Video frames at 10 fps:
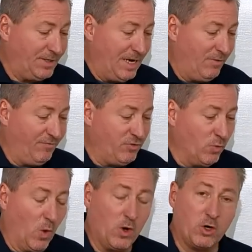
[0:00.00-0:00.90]
Now, if
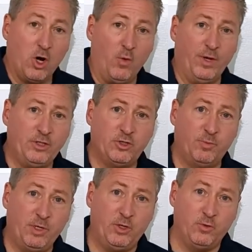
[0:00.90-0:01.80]
you were going
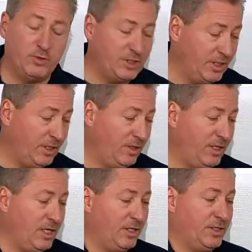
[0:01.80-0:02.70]
to be using
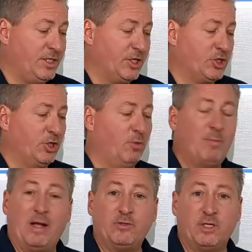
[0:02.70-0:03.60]
the additional
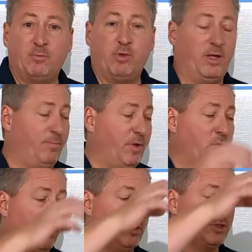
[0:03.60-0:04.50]
mounting plate
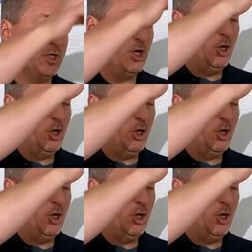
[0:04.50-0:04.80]
because